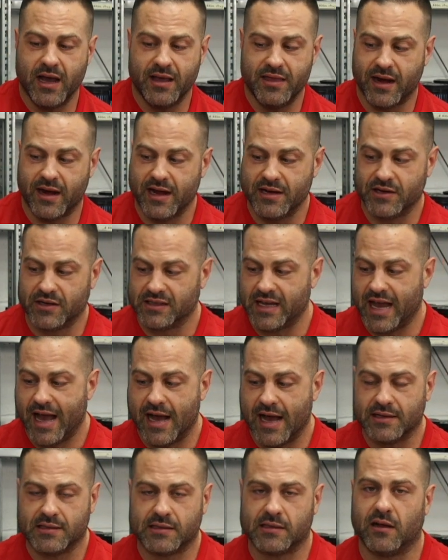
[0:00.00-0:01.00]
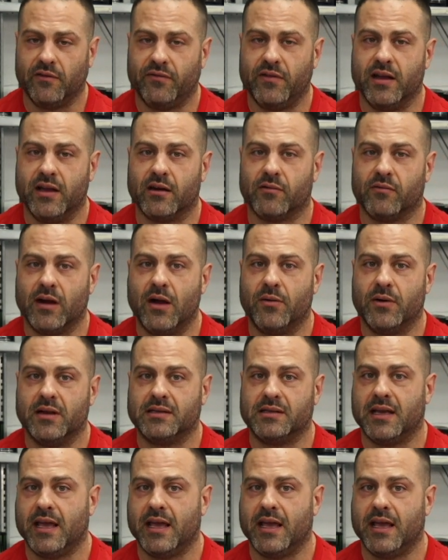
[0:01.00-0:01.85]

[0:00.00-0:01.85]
and then I just add stuff in around it